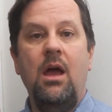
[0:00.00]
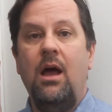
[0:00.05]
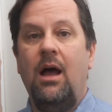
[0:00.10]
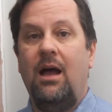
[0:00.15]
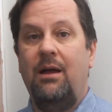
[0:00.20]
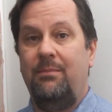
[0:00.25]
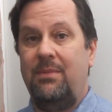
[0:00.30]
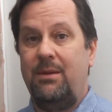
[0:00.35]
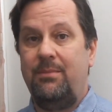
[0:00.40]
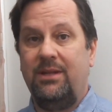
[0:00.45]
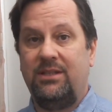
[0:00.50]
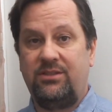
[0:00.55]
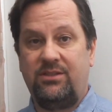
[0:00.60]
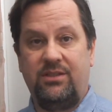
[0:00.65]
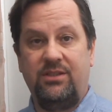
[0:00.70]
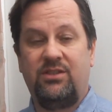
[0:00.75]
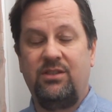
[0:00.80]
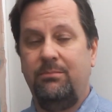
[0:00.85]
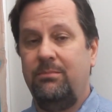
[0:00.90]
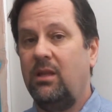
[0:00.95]
maybe it's
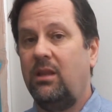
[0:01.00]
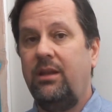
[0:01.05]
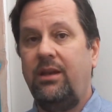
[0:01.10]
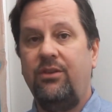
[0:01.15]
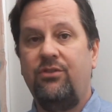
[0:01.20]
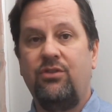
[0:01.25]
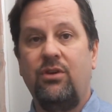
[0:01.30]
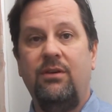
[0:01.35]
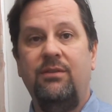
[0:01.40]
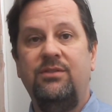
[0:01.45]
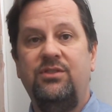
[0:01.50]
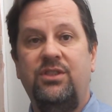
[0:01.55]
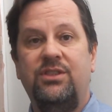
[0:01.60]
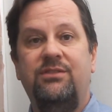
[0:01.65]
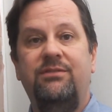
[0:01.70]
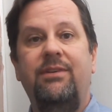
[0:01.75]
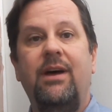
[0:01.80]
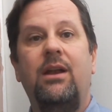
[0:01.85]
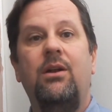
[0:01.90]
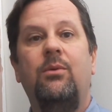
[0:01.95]
disability services,
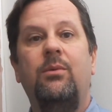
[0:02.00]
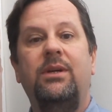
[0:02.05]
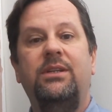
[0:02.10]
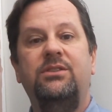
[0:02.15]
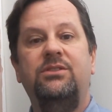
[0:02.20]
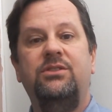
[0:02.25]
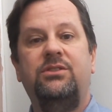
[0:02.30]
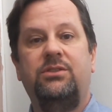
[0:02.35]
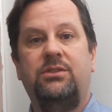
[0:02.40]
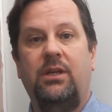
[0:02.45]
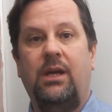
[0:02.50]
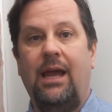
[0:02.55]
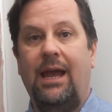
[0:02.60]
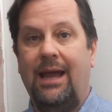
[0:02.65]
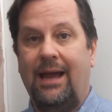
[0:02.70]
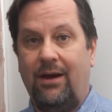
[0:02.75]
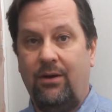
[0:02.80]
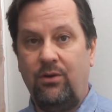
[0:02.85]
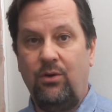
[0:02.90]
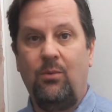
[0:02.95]
veterans.
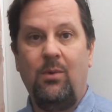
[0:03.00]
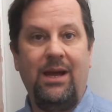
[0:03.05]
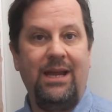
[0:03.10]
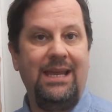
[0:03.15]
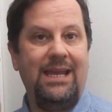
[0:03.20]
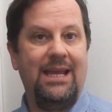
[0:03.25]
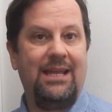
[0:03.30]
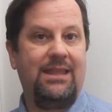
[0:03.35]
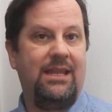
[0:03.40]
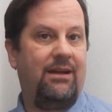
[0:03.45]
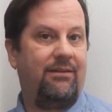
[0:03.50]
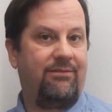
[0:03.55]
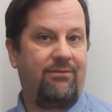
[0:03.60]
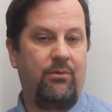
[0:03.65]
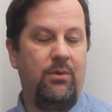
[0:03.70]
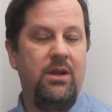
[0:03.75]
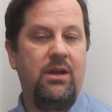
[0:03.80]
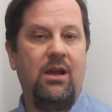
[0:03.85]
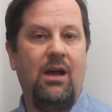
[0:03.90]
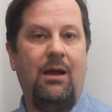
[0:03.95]
How do I get that
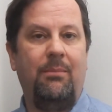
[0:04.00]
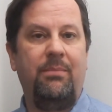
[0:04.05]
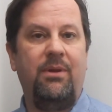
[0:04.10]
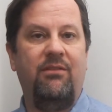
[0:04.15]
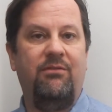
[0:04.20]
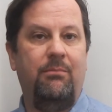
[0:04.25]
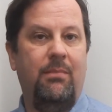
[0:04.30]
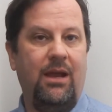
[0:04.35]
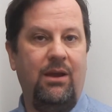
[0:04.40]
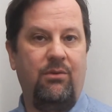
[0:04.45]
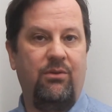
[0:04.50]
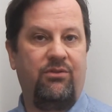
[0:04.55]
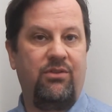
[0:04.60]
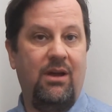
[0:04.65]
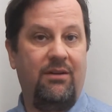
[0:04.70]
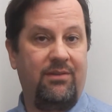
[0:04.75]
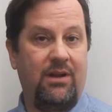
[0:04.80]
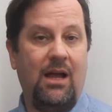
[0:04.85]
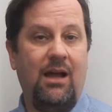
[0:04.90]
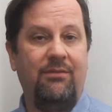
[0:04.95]
free copy of
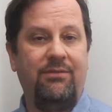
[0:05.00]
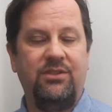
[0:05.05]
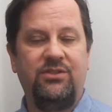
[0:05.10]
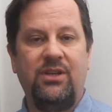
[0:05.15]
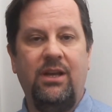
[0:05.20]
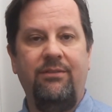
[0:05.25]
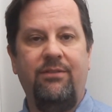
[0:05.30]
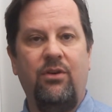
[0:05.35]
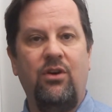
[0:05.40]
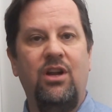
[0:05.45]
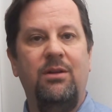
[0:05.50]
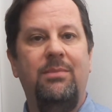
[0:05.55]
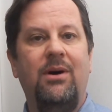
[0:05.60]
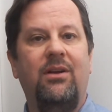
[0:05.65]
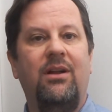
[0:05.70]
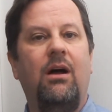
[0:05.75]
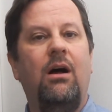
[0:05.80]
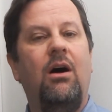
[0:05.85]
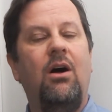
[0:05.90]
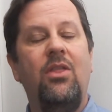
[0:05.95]
Microsoft Office I've heard
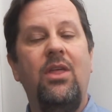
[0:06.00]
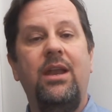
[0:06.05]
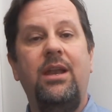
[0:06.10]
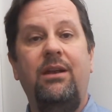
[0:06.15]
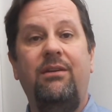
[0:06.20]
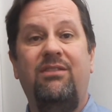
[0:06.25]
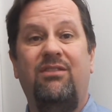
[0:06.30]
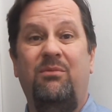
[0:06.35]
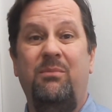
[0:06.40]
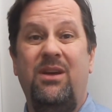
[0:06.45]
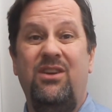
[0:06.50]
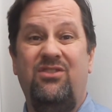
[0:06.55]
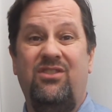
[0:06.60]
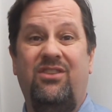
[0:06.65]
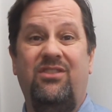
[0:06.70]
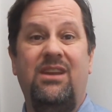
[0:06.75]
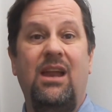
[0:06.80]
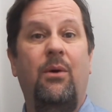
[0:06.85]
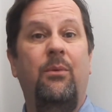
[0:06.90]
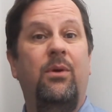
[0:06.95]
about? All that information
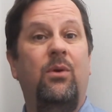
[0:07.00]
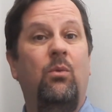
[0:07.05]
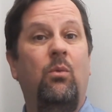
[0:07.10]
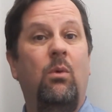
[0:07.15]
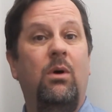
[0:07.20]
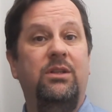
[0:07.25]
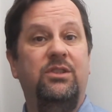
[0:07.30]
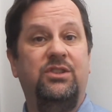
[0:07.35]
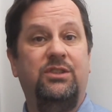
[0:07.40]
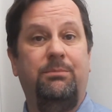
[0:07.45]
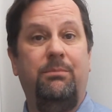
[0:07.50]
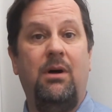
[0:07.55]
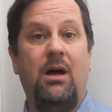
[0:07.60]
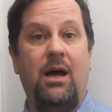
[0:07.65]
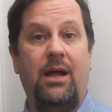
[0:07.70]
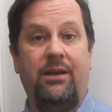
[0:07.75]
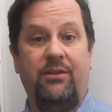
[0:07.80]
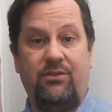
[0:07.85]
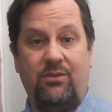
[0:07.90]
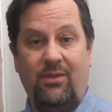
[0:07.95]
is now in one
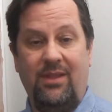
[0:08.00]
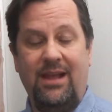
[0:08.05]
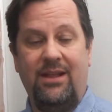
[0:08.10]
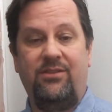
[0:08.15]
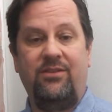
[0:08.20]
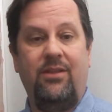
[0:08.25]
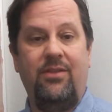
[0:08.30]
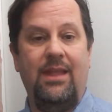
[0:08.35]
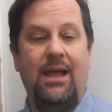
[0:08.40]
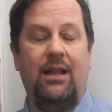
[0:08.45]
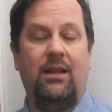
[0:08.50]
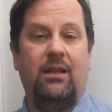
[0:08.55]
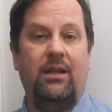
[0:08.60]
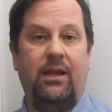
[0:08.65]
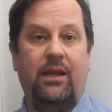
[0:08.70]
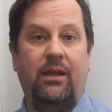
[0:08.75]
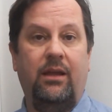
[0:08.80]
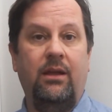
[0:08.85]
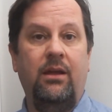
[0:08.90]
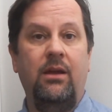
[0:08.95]
spot. So that's in that
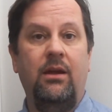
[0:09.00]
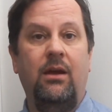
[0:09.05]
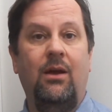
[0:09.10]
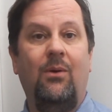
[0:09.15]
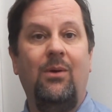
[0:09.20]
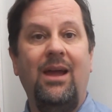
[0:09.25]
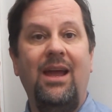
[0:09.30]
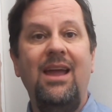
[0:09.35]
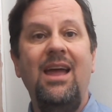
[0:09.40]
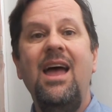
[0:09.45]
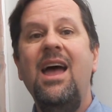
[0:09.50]
link. Okay,